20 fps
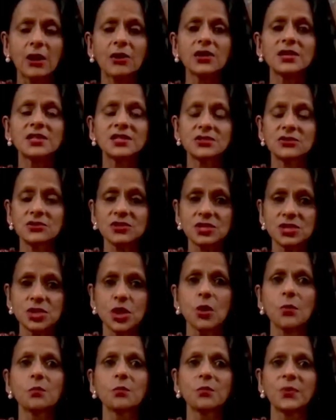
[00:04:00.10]
us to
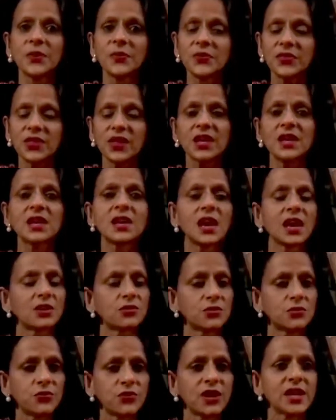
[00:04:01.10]
stop and think and
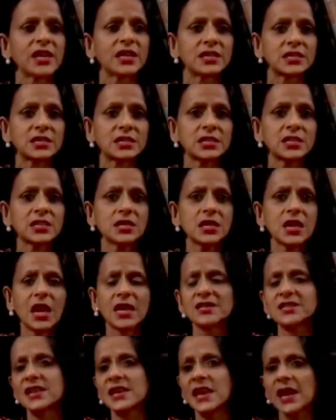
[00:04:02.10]
reflect
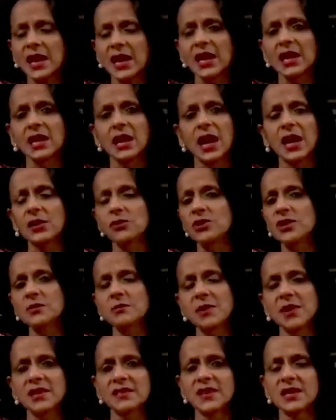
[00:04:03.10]
and say, hey, I only
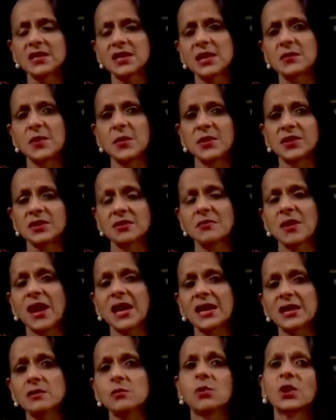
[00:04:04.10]
made that game about it
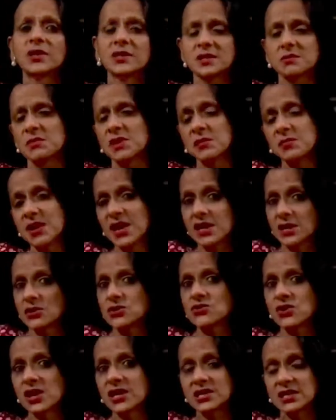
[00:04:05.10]
badly once, maybe I can
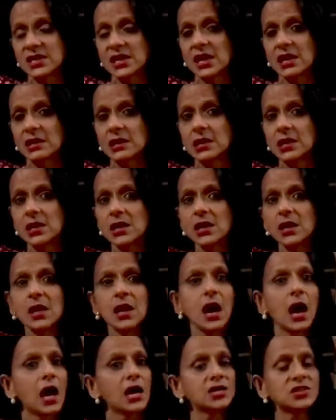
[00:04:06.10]
try it again.
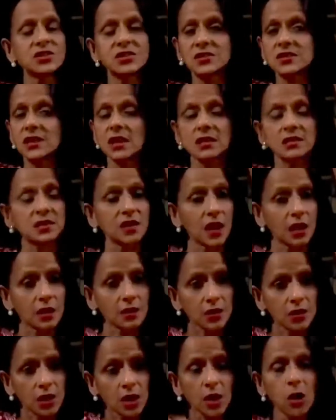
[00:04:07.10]
I just d-
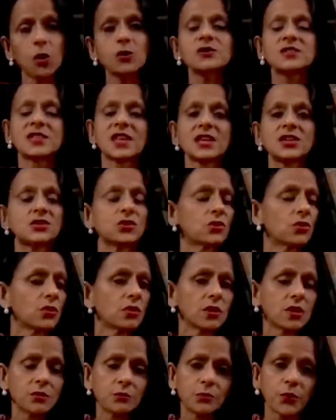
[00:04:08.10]
closed that
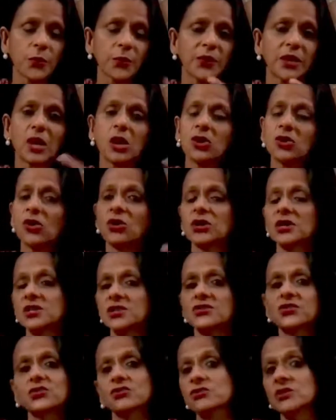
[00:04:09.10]
door, put the lock on it,
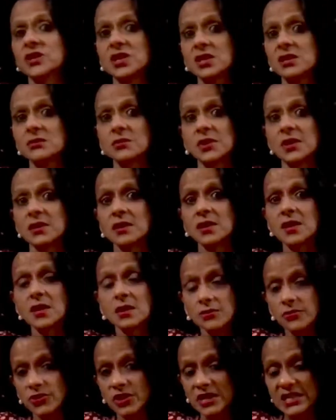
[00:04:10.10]
and threw the key away
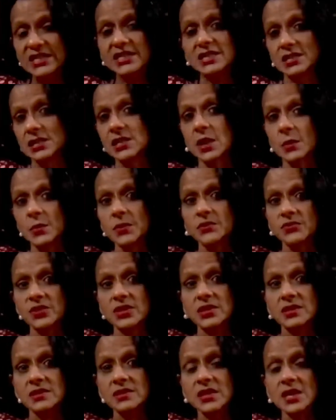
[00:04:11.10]
for at least a couple of
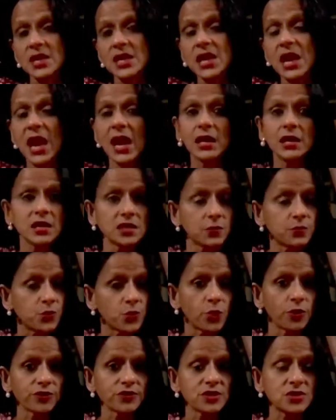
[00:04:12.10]
years. And in the
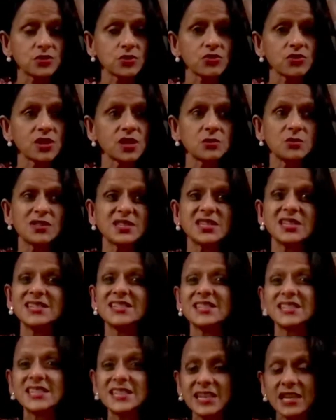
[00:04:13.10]
prawn story, it was
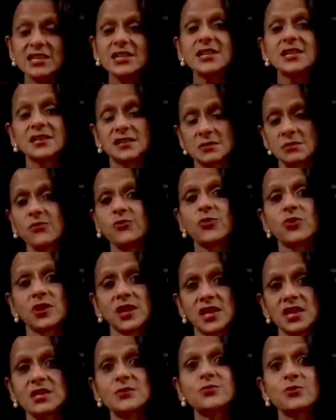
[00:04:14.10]
easily 10 years before I
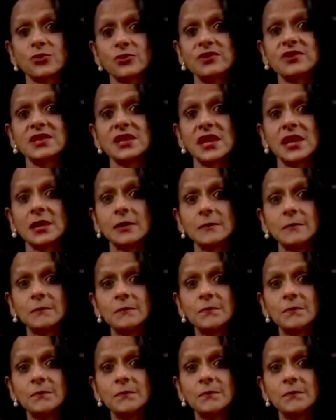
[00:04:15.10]
ate prawns again.